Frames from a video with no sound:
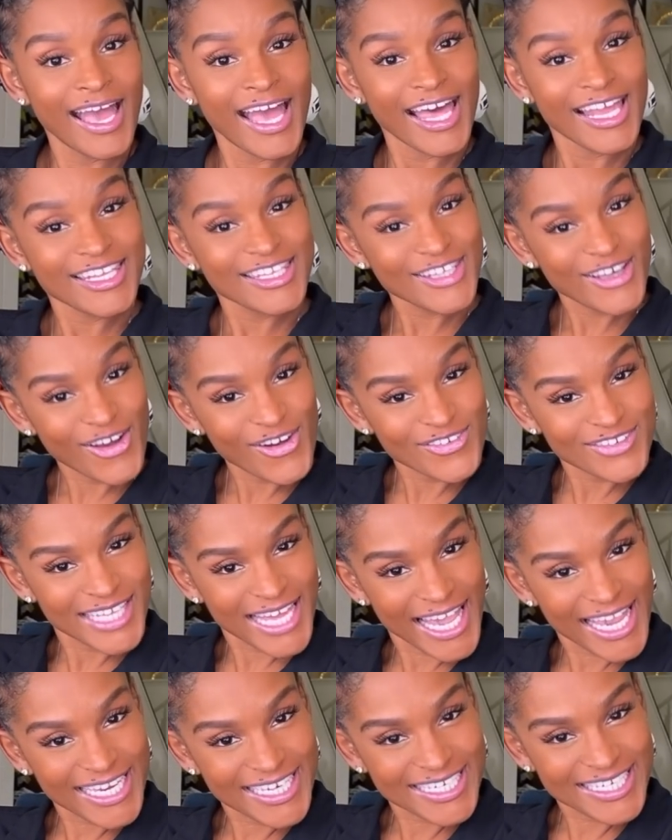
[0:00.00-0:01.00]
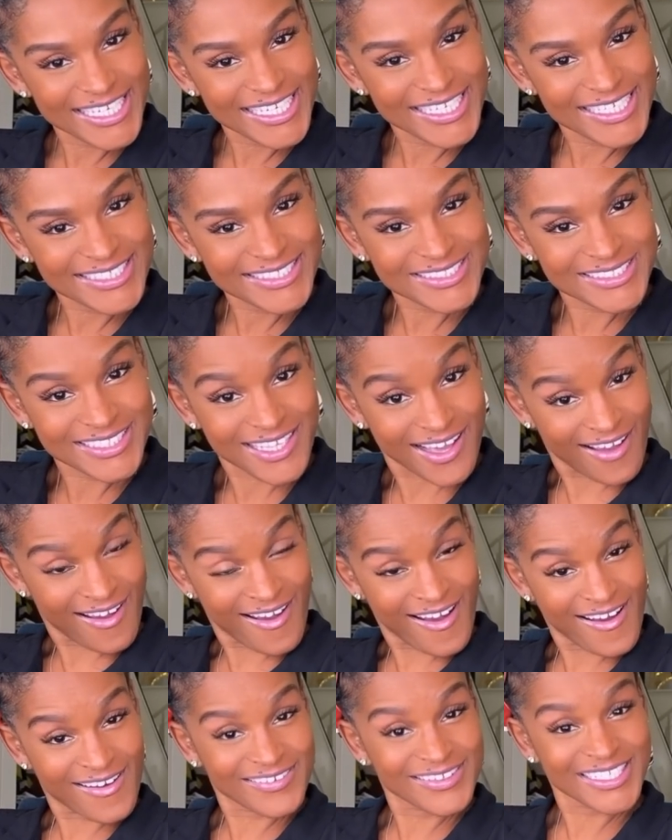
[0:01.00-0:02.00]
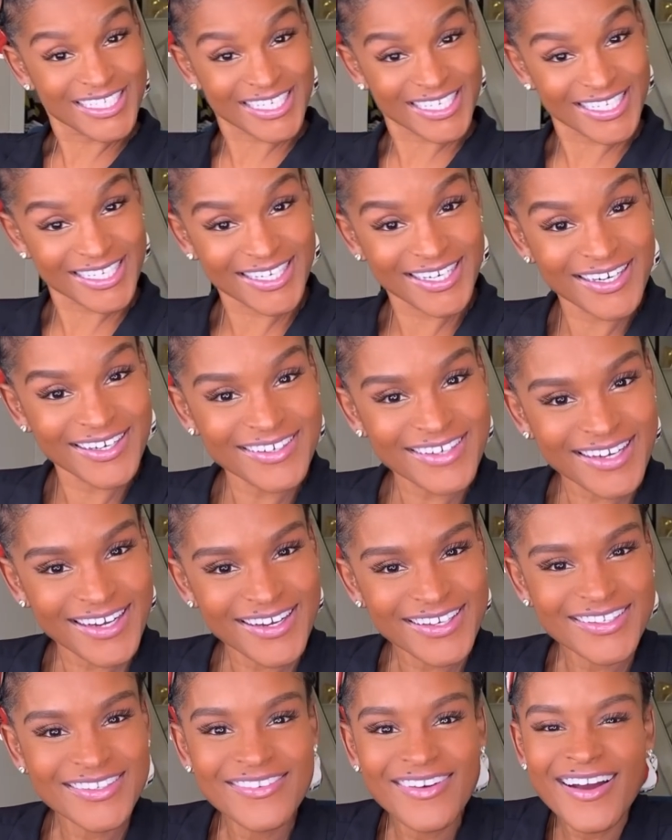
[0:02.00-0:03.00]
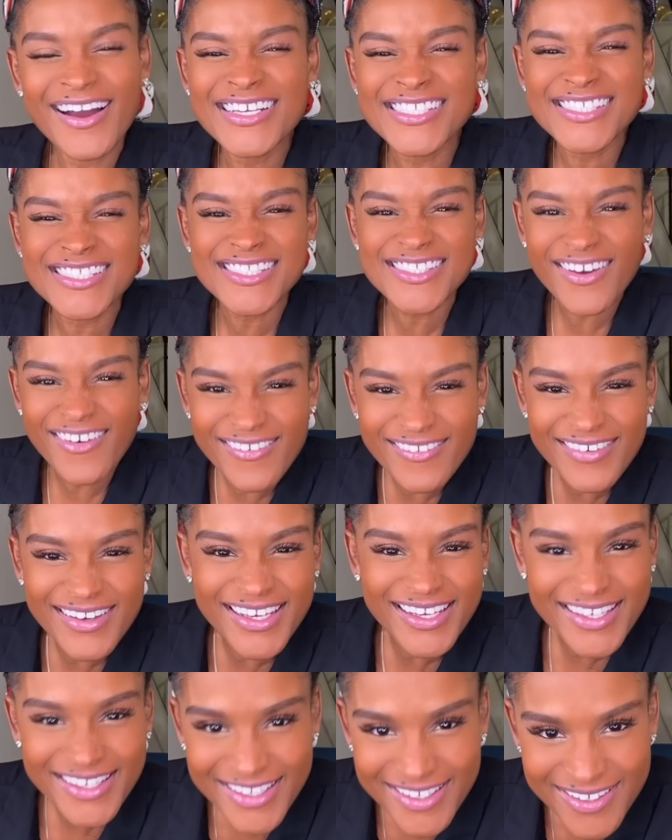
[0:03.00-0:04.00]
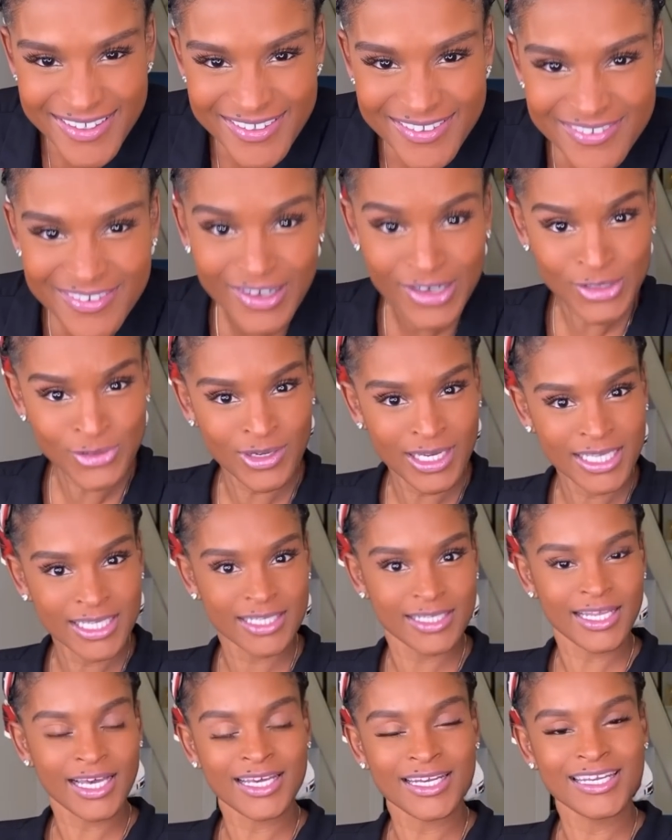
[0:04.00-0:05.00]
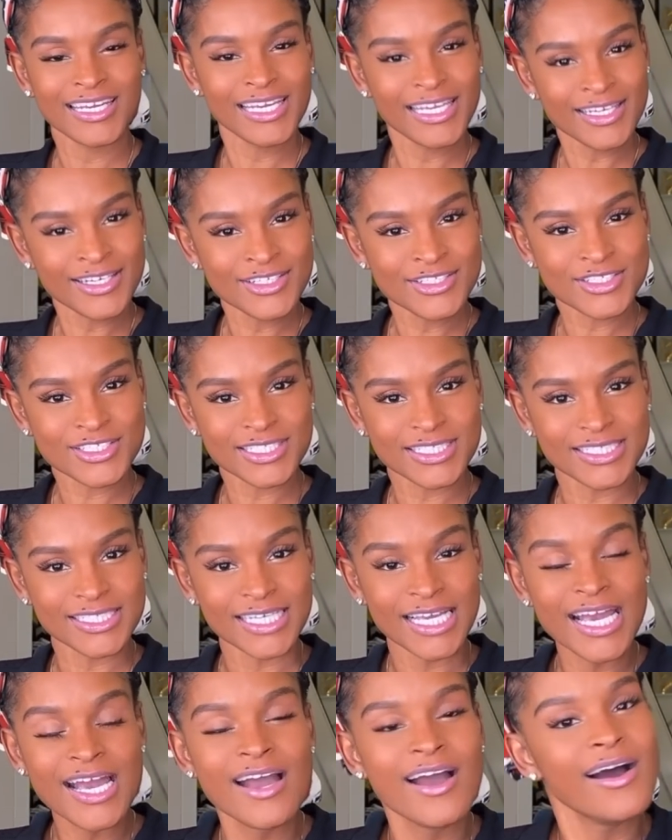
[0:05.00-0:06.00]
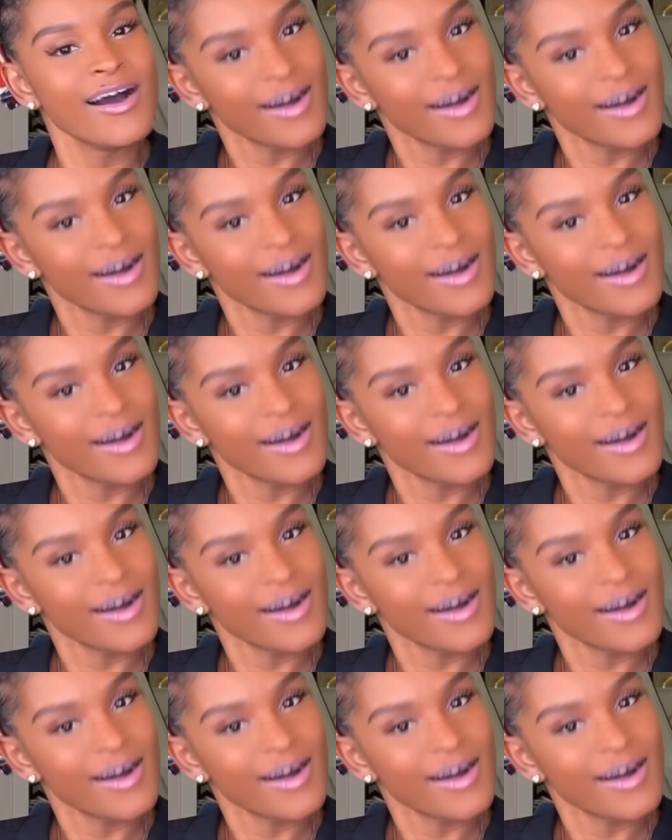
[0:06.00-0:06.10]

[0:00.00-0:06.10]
Hello, ladies. Oh, look at Coco. You are so cute. Thank you. Oh, and a lot of energy.